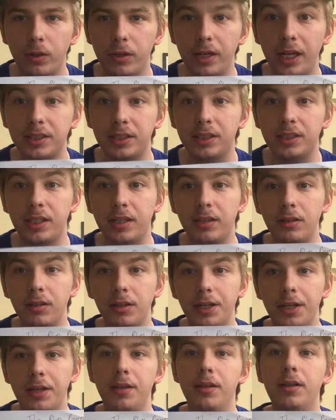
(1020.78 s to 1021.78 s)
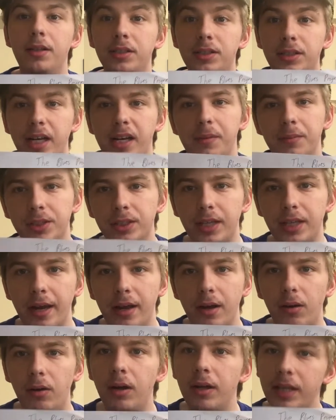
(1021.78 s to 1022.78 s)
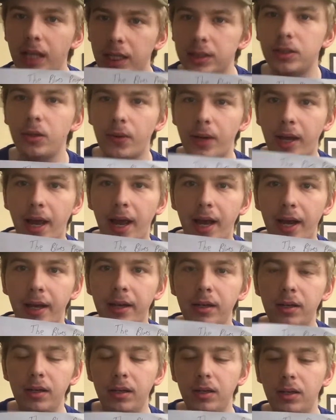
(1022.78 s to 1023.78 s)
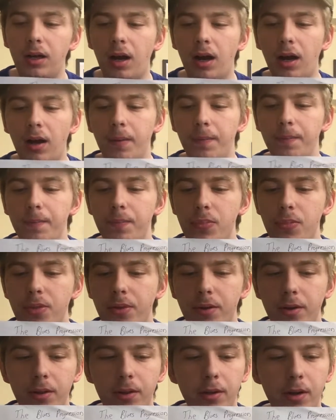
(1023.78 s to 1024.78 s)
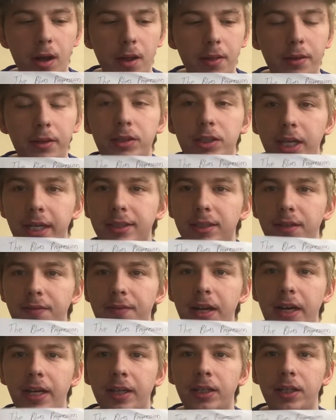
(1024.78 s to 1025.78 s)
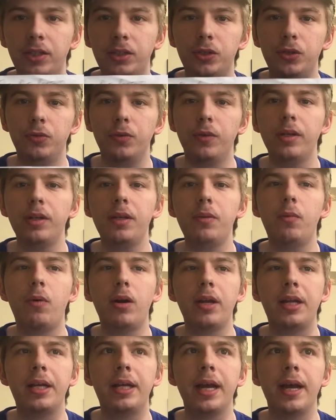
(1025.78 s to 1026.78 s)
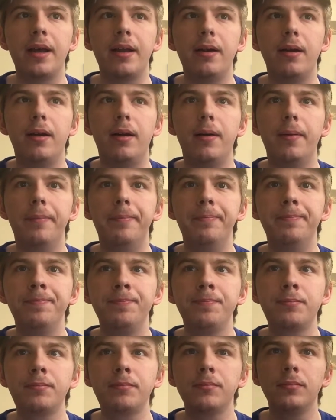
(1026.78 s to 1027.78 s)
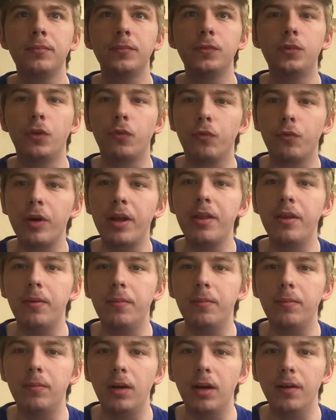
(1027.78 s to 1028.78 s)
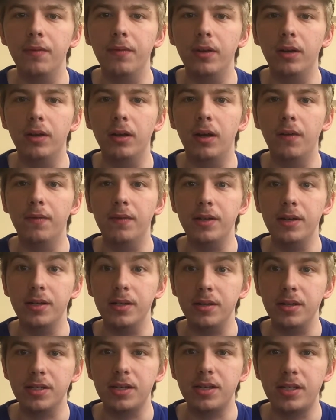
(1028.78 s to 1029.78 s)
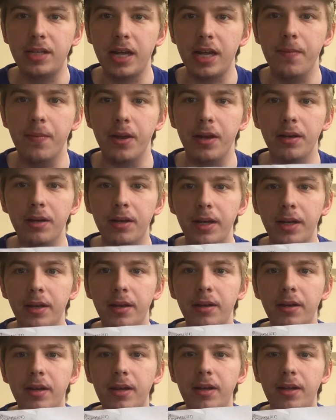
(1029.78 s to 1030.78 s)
weren't necessarily the same scale, and that's okay. The gist of it is you really want to get the rhythm of the statement in.